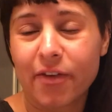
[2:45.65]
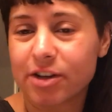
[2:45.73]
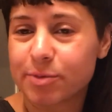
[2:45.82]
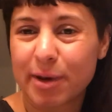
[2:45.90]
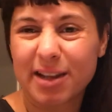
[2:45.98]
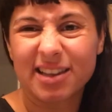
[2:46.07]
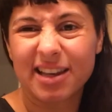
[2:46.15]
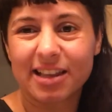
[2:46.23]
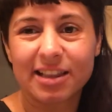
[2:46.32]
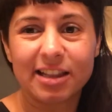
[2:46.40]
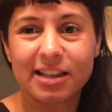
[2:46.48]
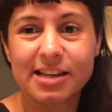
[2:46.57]
I just played like
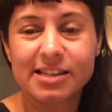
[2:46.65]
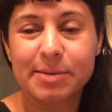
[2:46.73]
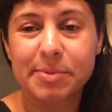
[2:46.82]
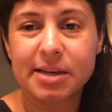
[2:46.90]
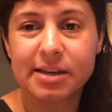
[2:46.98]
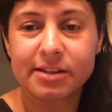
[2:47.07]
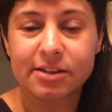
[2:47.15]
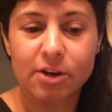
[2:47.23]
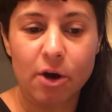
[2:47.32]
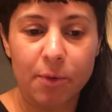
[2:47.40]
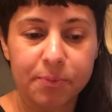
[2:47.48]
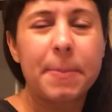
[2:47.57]
a little easy piece.
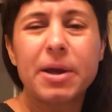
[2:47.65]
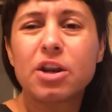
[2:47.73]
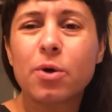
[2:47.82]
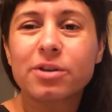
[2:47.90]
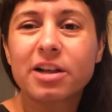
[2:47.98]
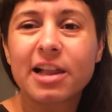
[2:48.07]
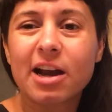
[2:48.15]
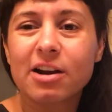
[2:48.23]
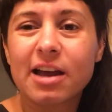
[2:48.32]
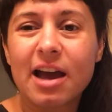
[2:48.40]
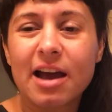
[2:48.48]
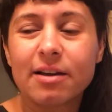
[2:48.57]
So, but you know, with
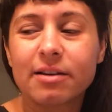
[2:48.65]
clarinet,